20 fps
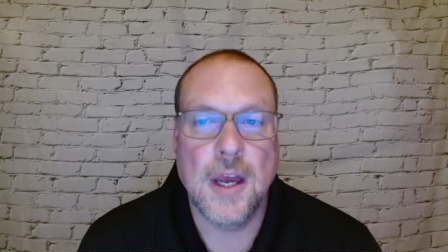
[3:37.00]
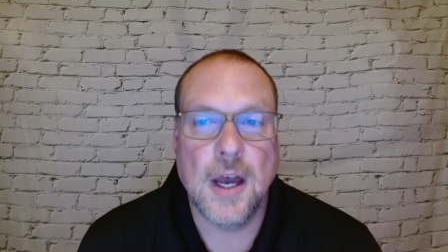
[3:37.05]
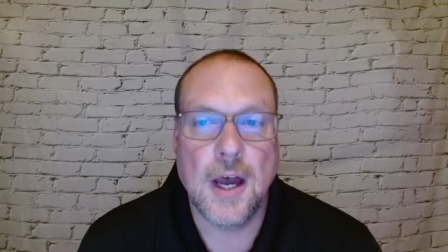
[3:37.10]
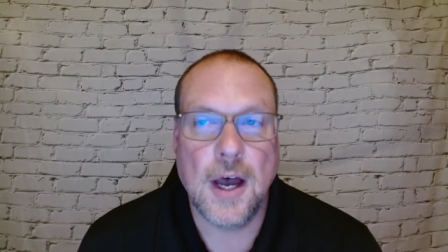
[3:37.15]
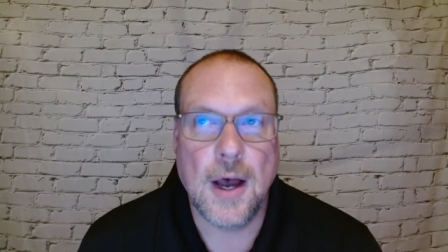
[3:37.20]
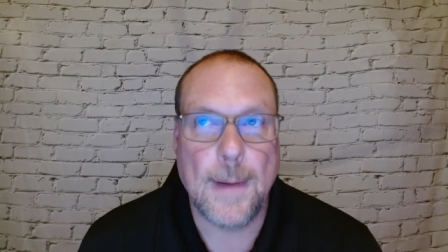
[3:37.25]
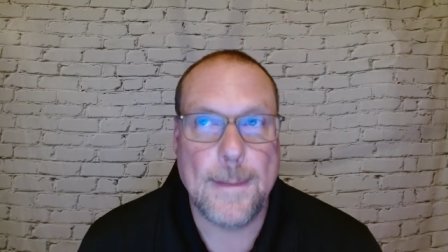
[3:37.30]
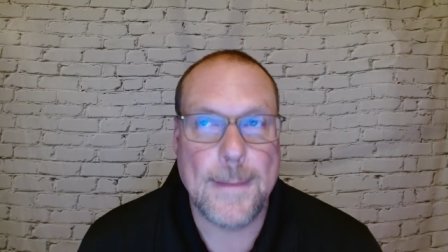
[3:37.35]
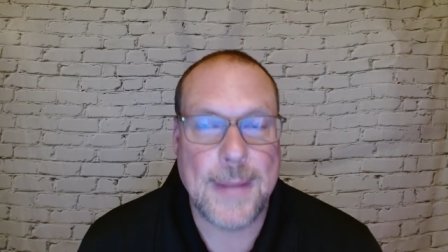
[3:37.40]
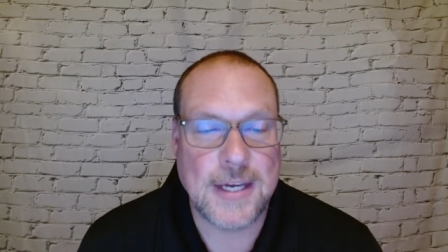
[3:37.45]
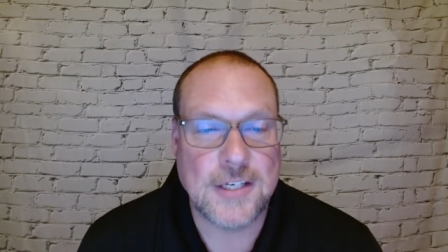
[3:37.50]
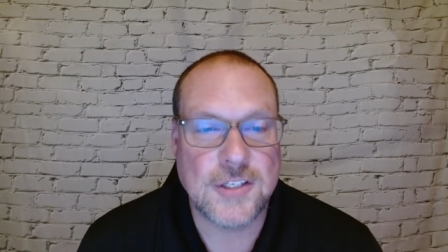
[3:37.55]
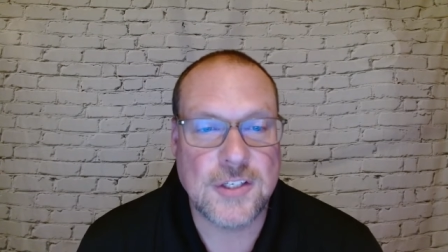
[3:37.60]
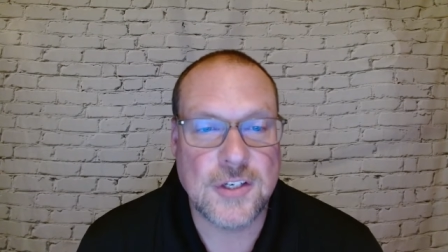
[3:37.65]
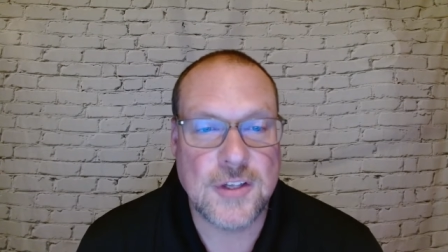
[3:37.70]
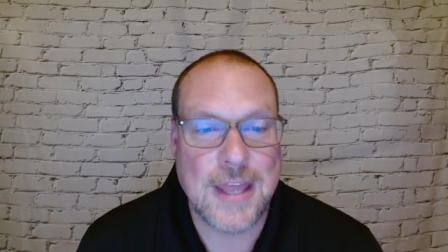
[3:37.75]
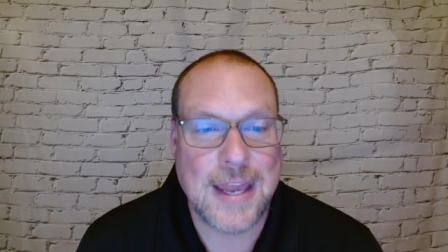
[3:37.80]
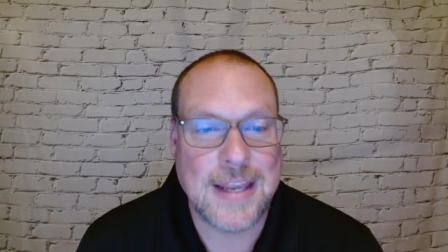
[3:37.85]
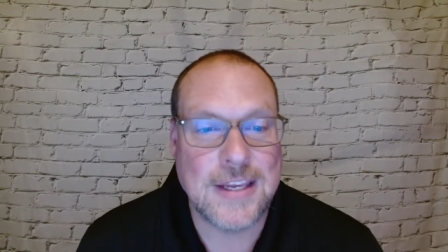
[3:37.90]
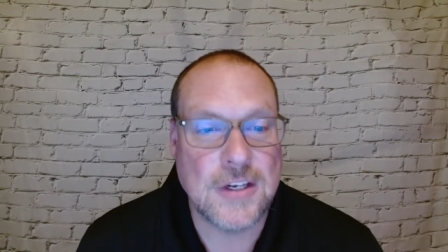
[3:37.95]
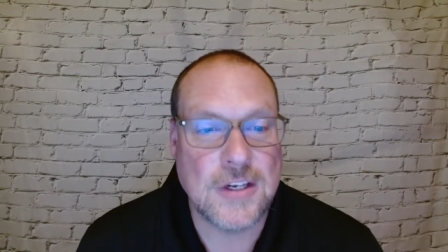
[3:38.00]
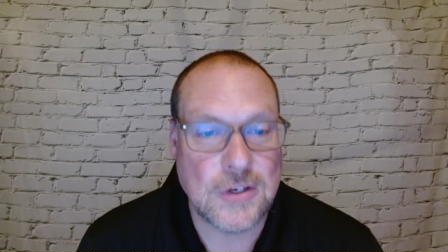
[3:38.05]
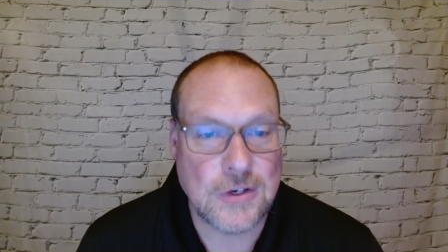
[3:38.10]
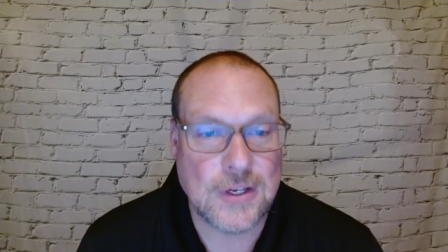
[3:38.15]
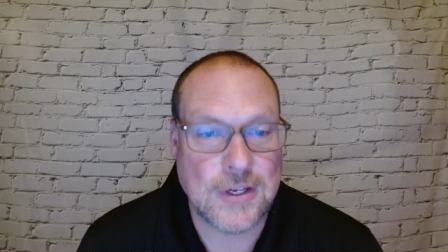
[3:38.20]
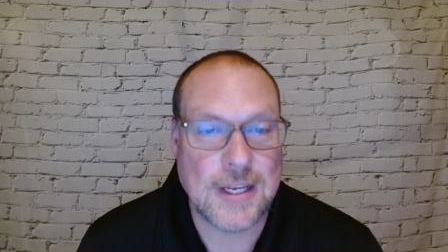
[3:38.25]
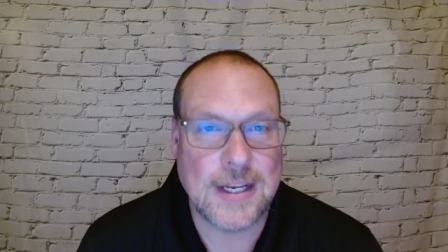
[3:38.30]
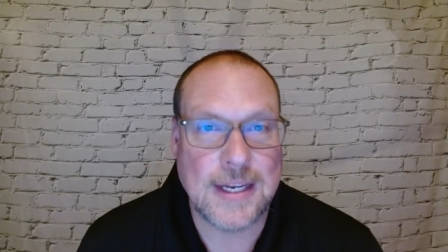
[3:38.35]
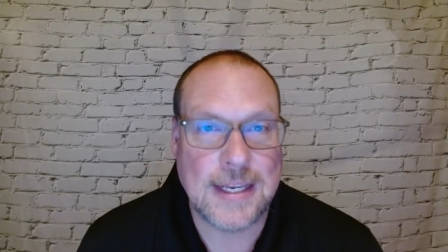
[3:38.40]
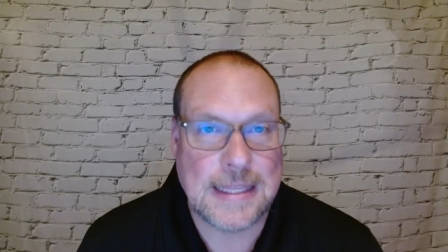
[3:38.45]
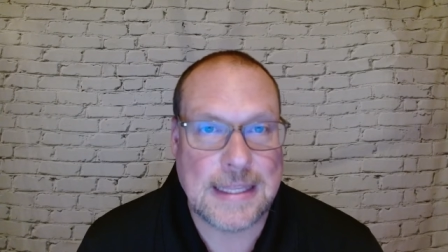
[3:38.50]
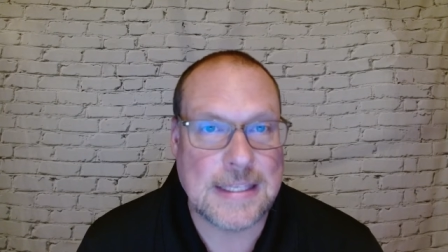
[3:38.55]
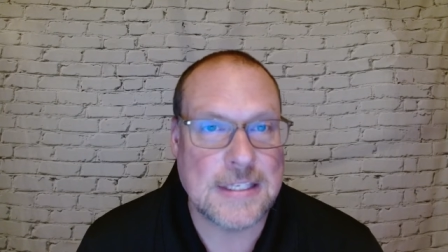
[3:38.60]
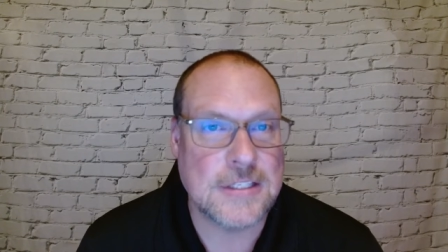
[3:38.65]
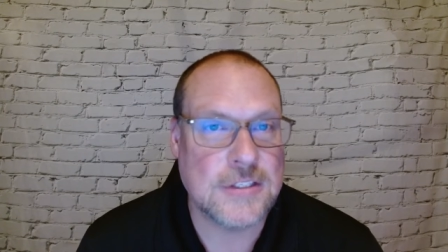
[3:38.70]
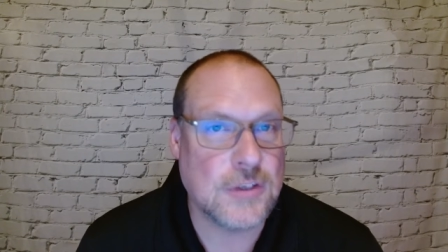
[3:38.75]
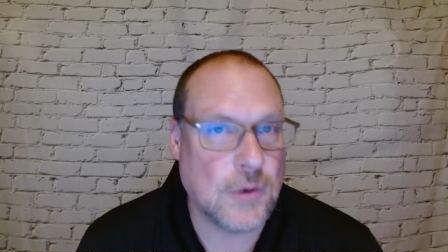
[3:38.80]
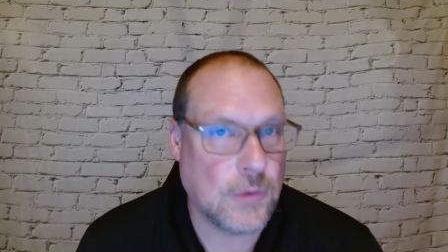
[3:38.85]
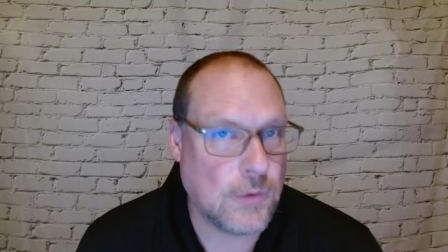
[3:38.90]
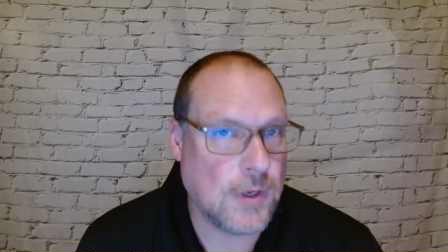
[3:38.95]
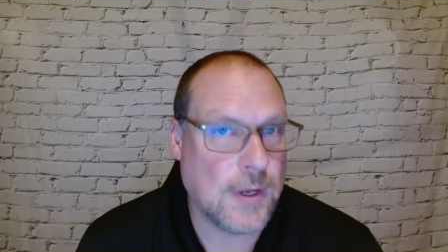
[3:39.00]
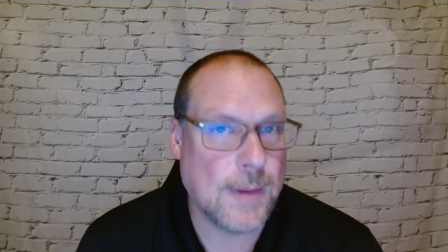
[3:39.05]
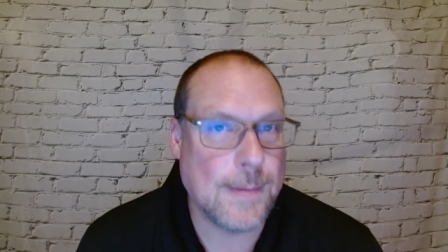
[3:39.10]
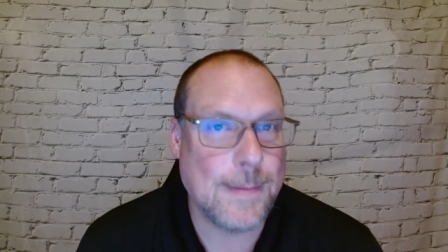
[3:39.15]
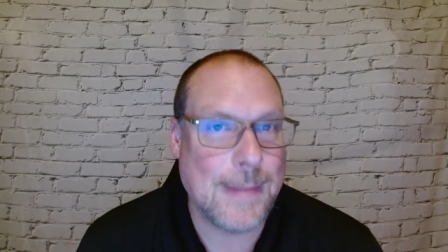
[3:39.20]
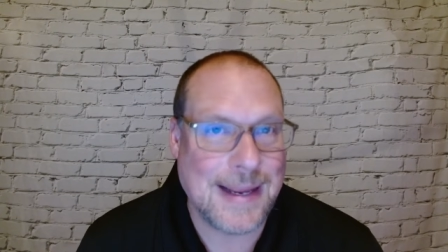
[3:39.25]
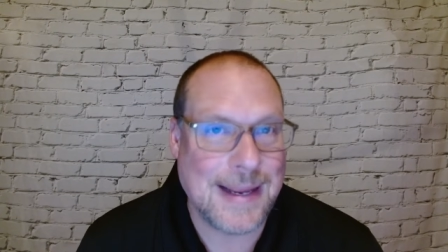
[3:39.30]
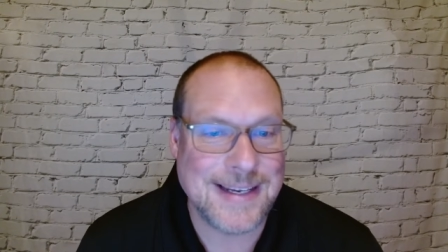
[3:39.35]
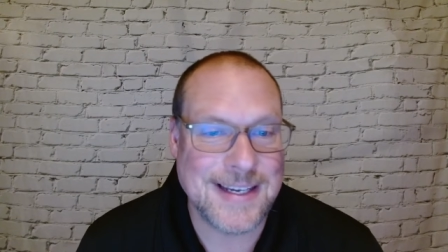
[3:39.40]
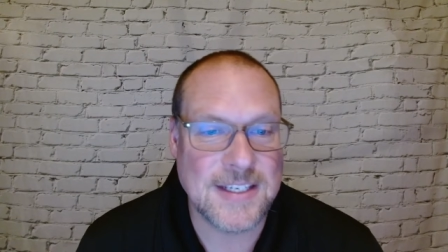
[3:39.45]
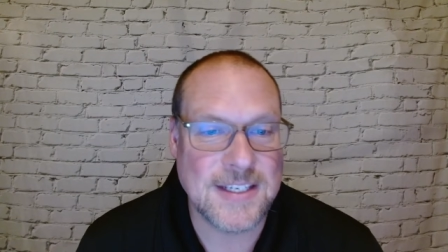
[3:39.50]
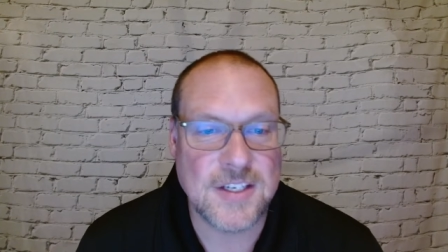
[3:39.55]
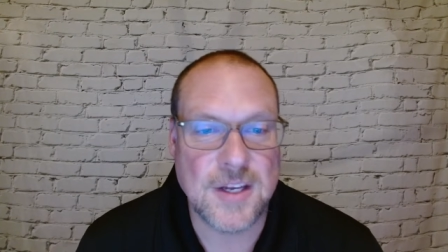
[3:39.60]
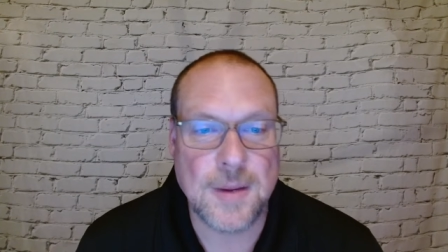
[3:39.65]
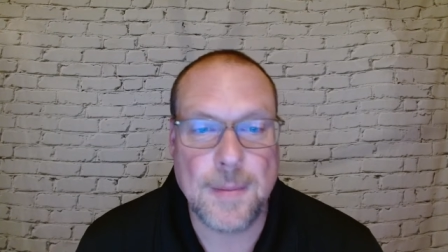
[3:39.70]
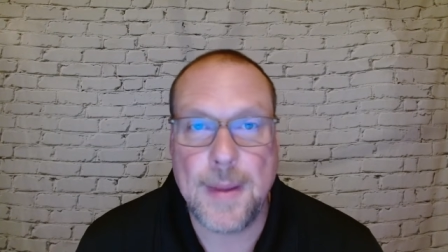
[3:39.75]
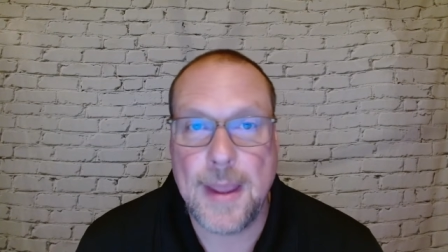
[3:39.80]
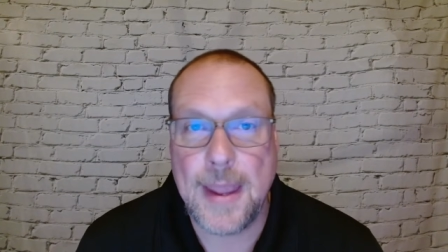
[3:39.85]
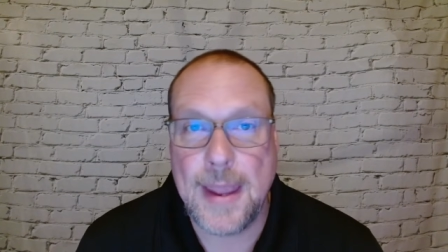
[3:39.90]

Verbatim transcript: um, make sure that you're getting the sodium, magnesium,